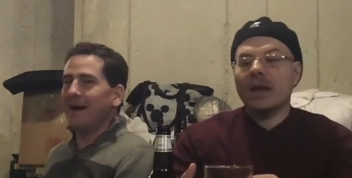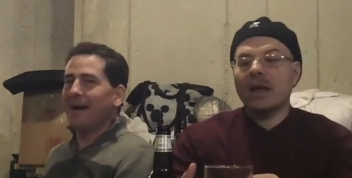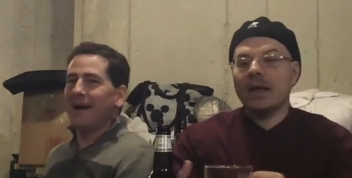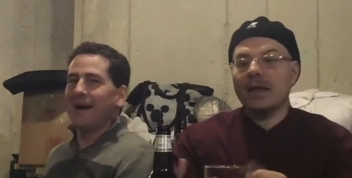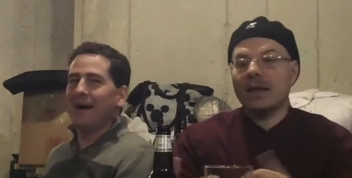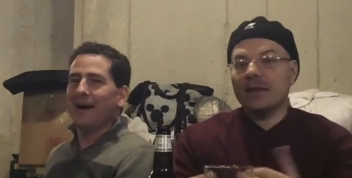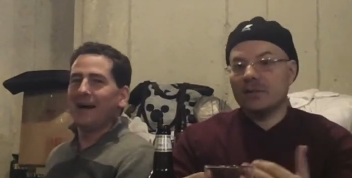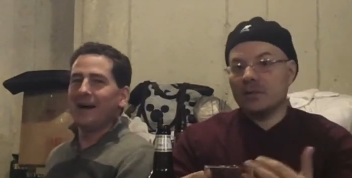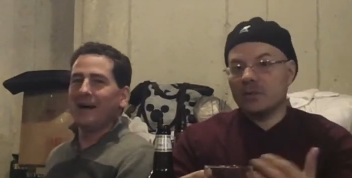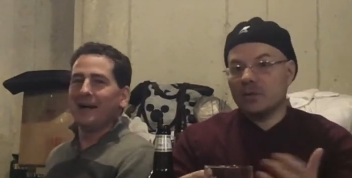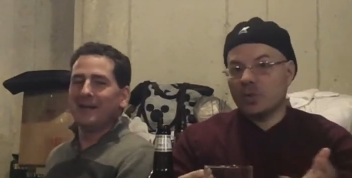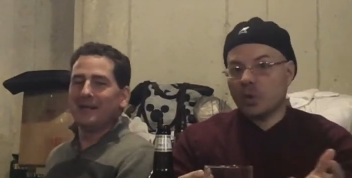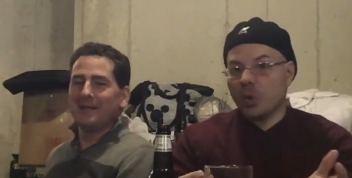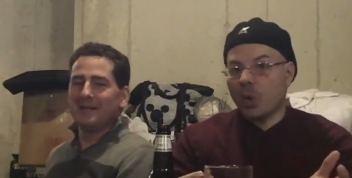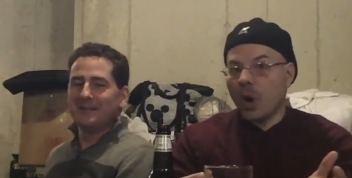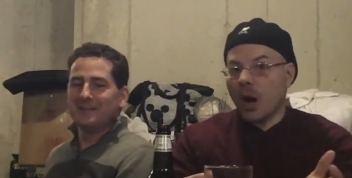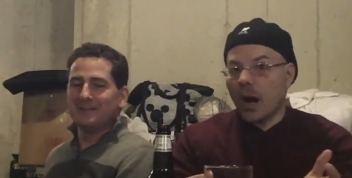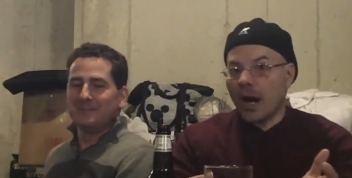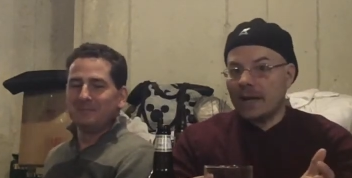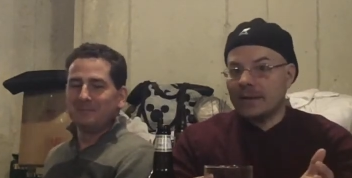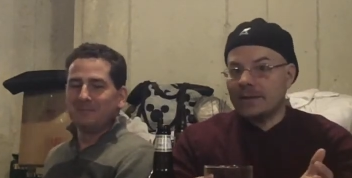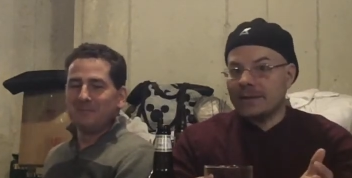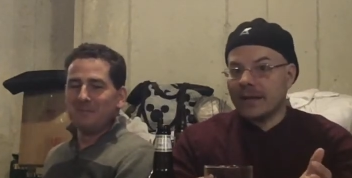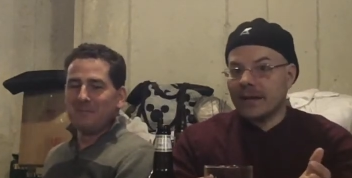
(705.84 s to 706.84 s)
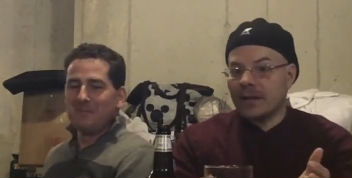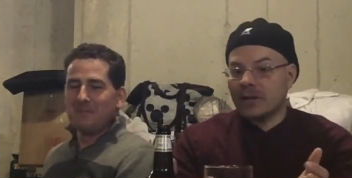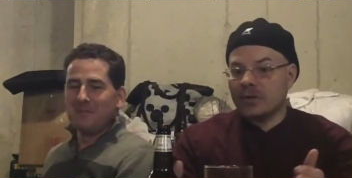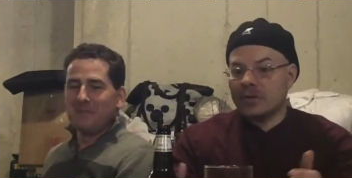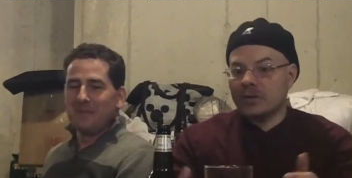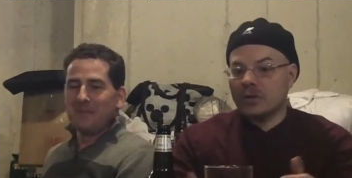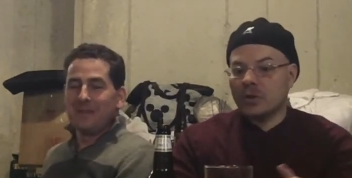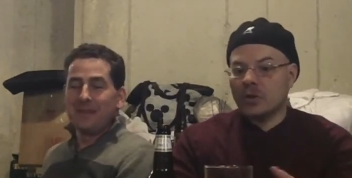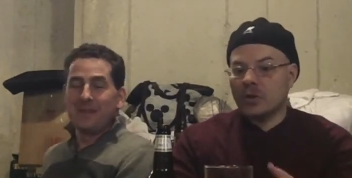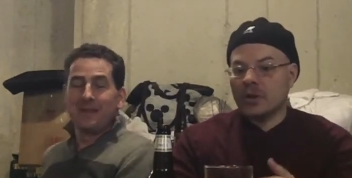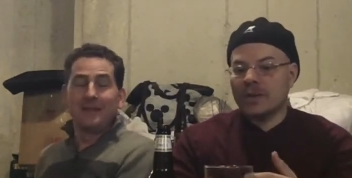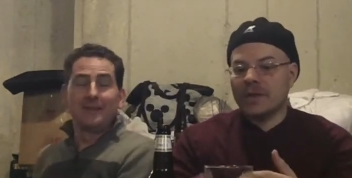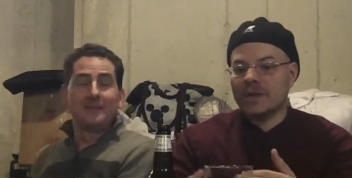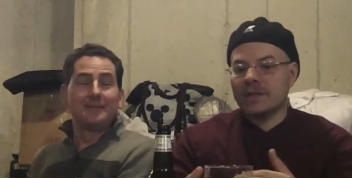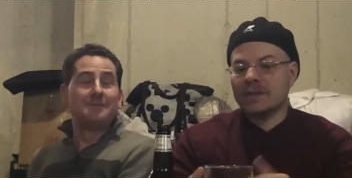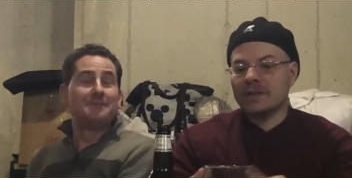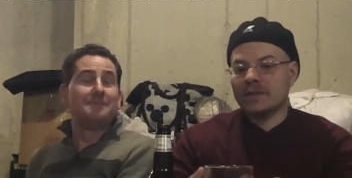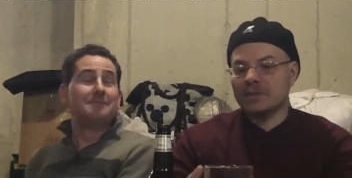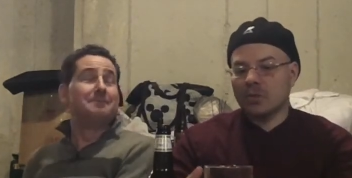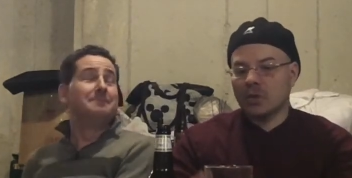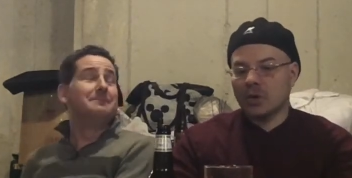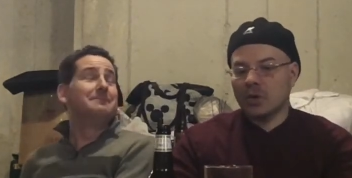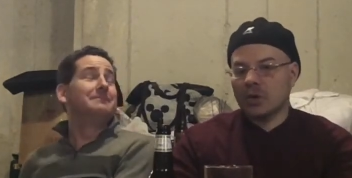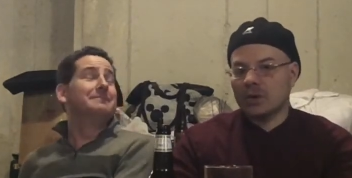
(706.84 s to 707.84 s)
Speaker 1: in quad territory. This
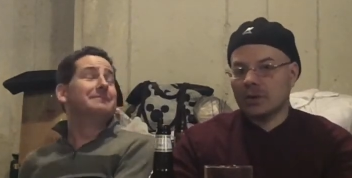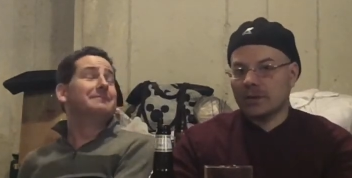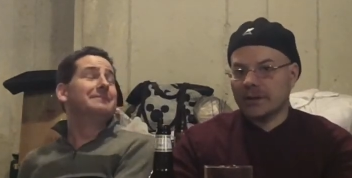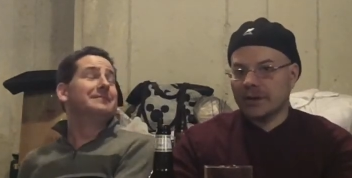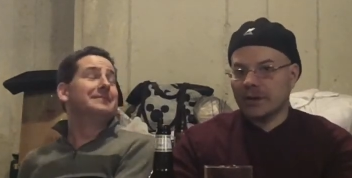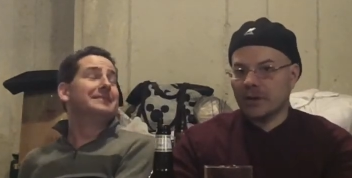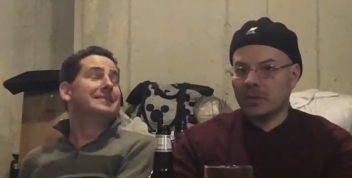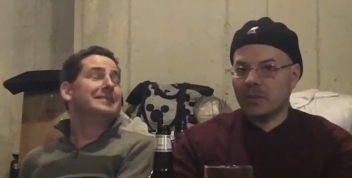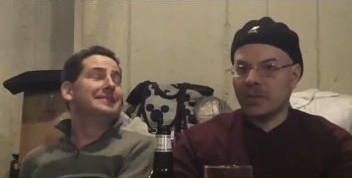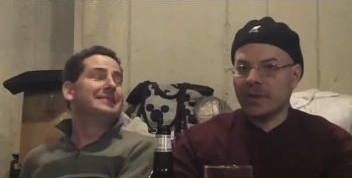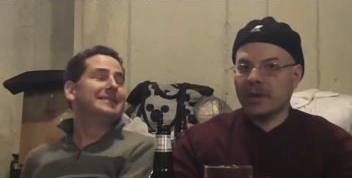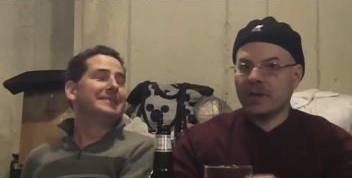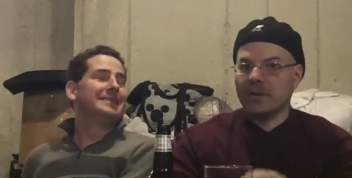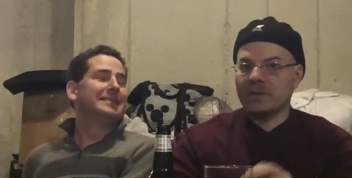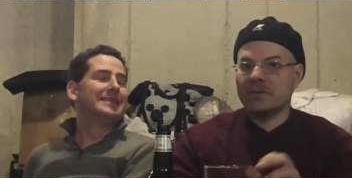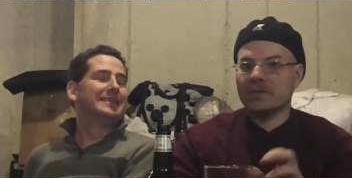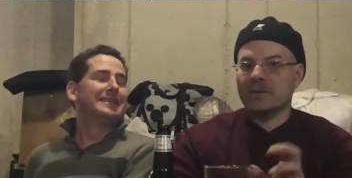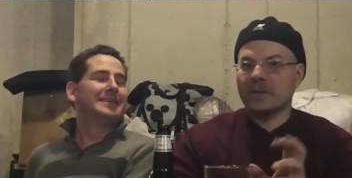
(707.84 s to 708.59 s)
is a more clear beer.